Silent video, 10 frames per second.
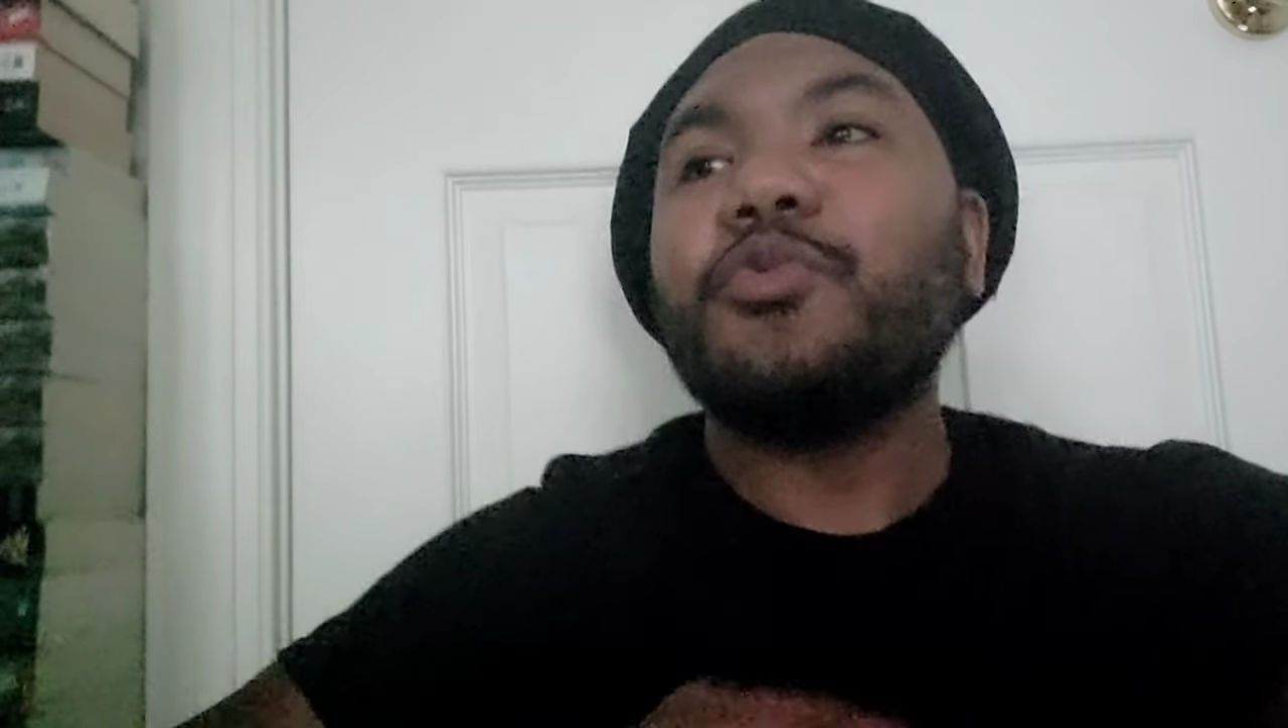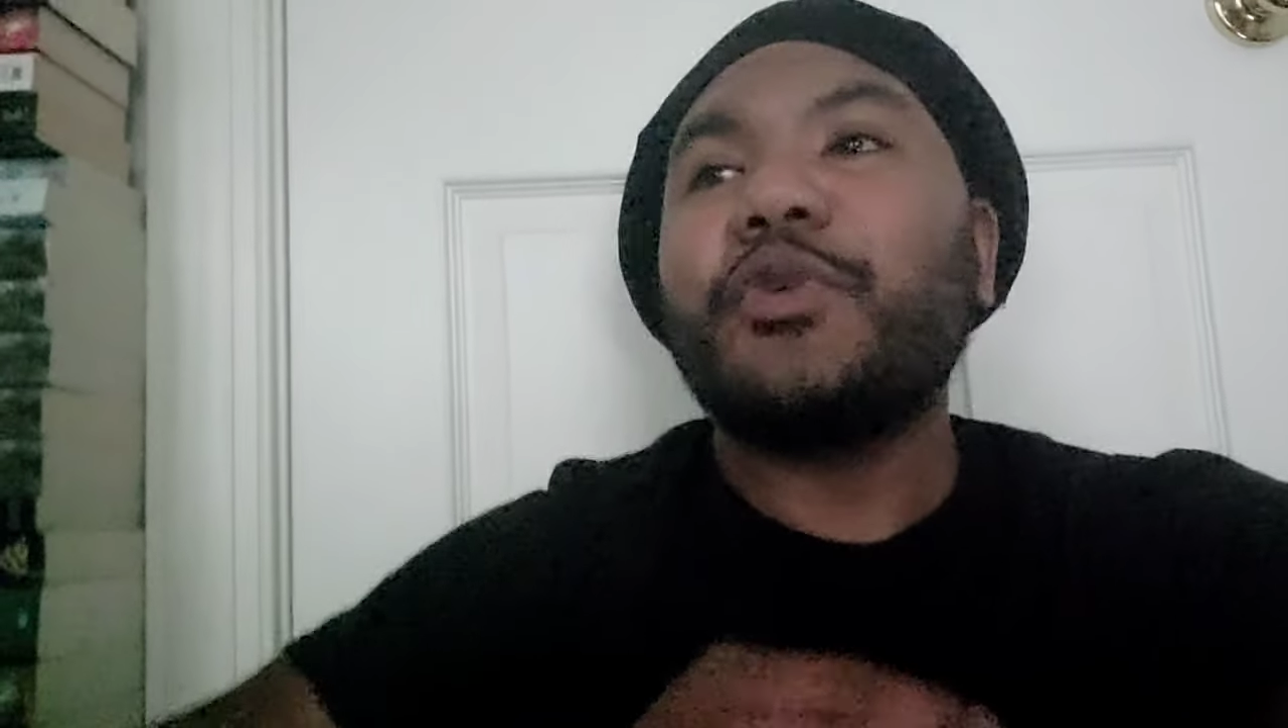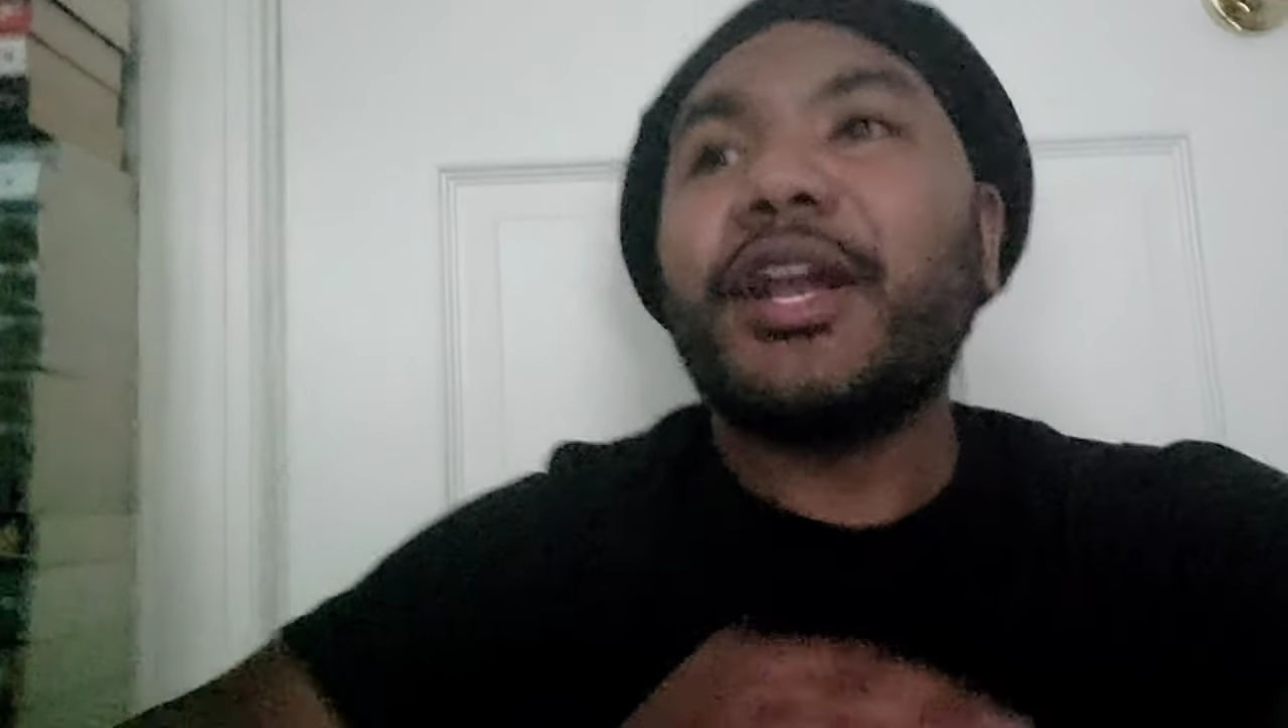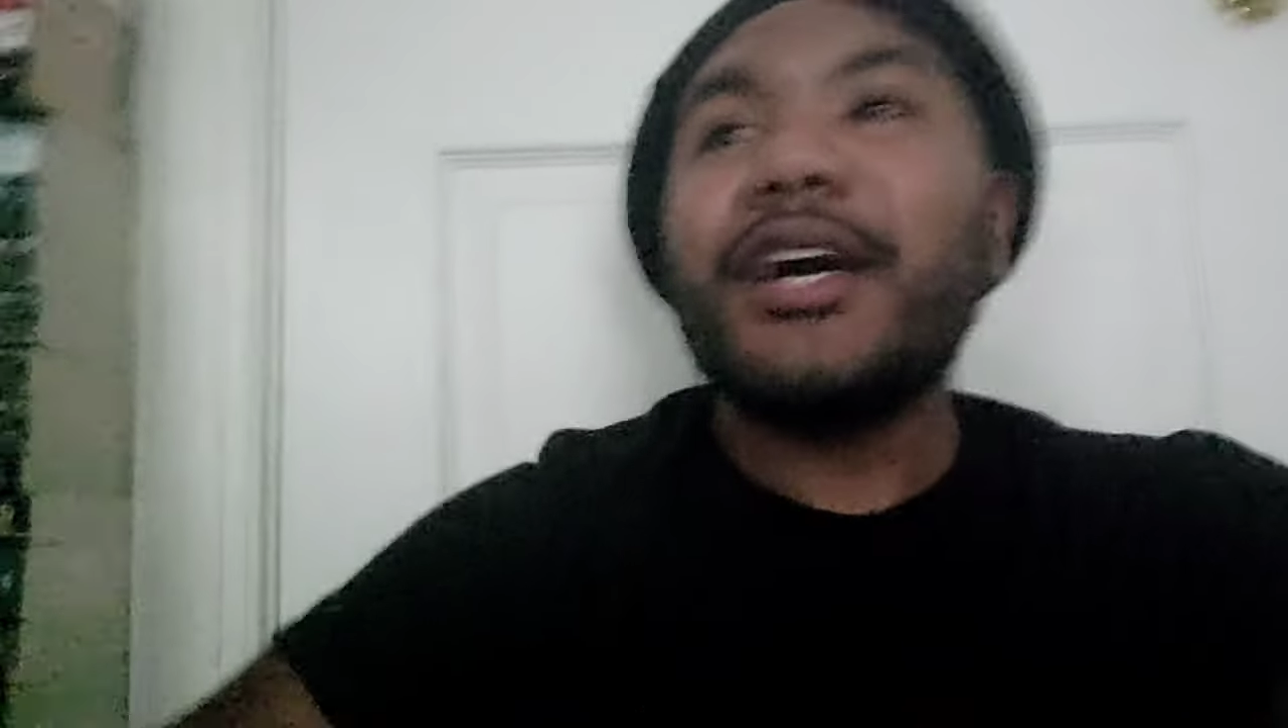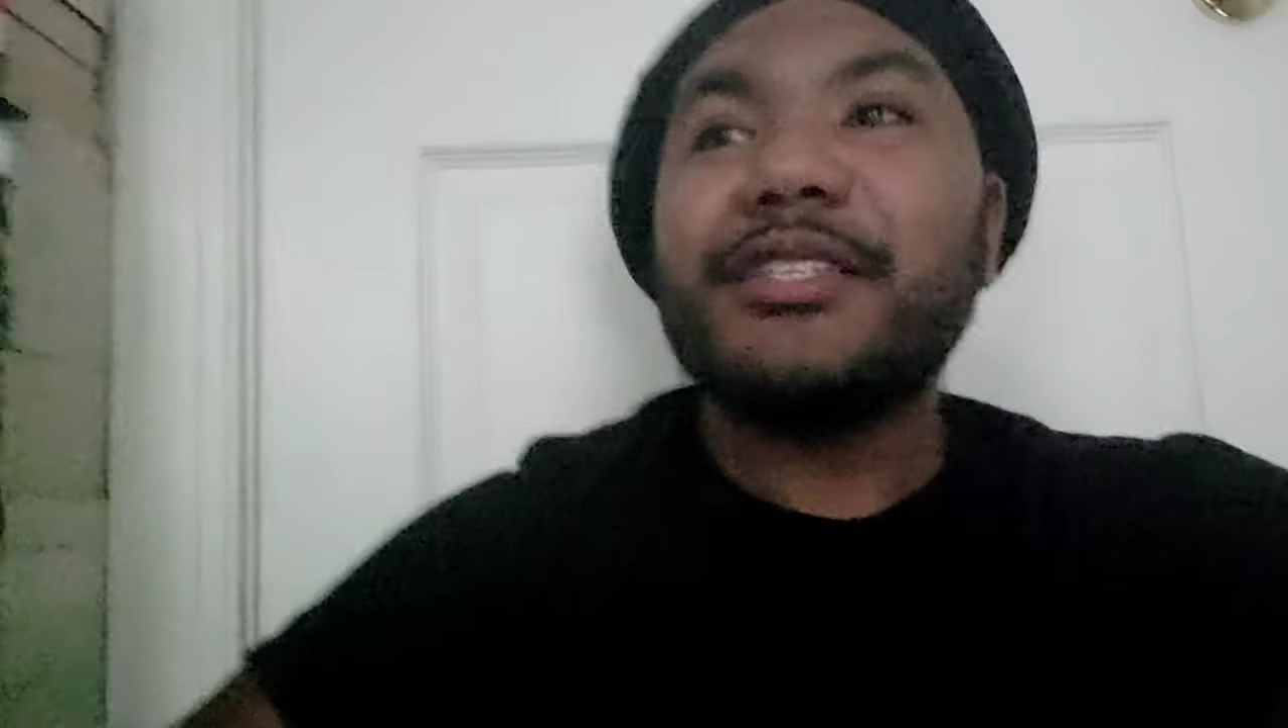
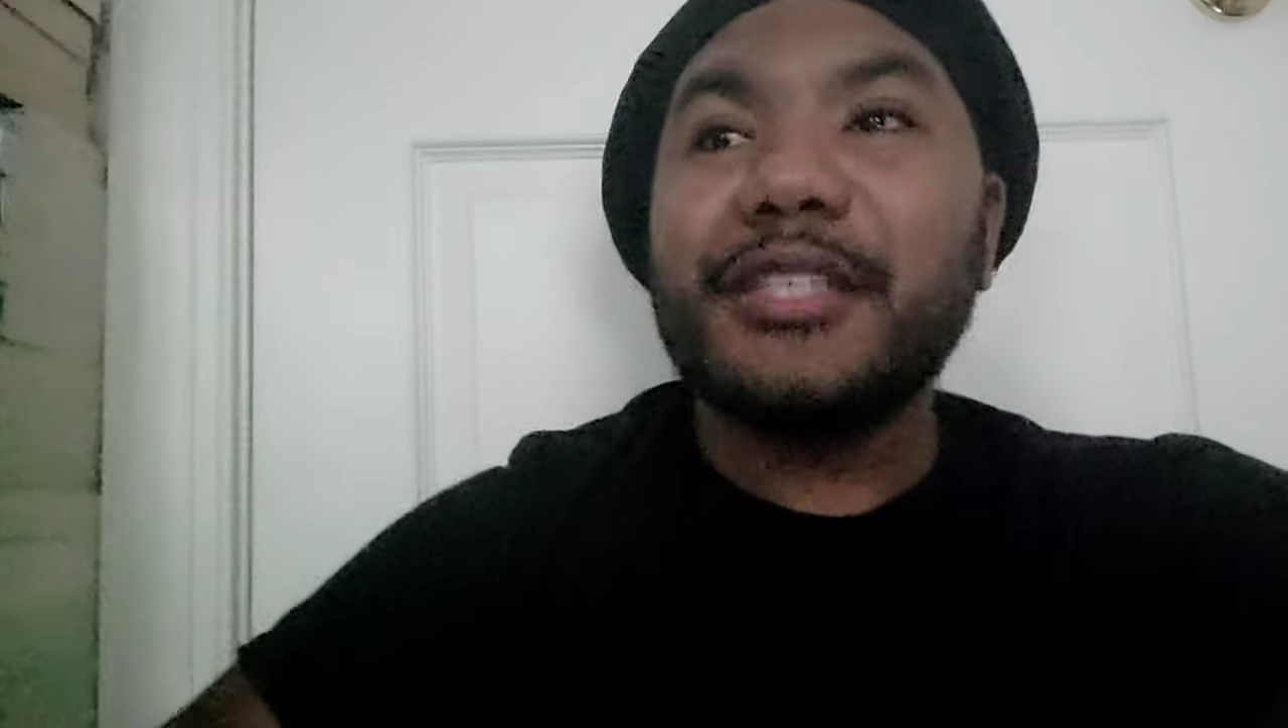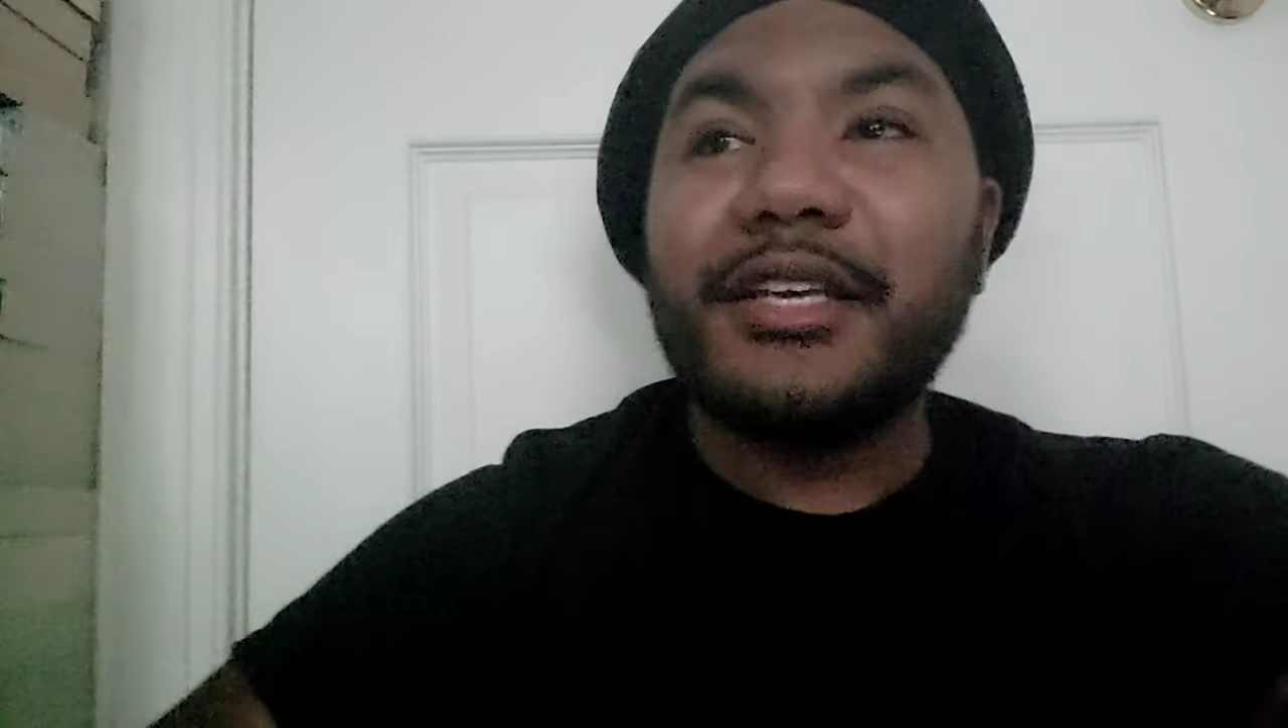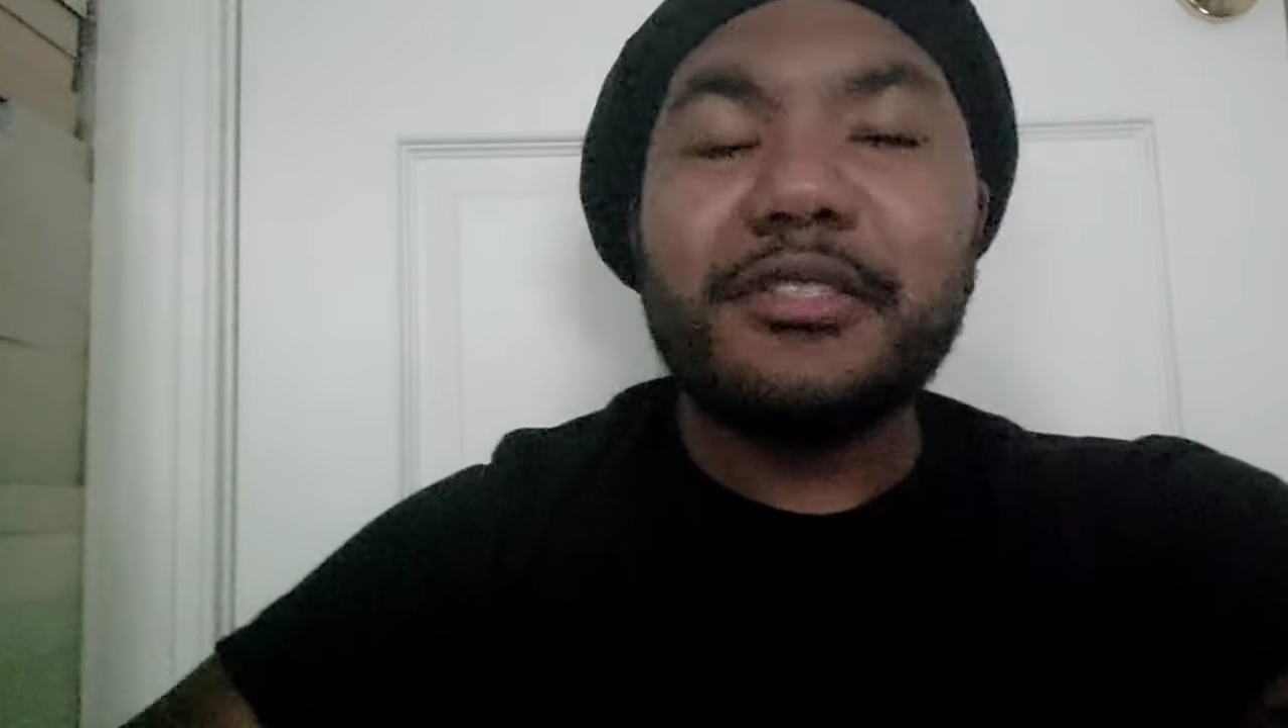when I say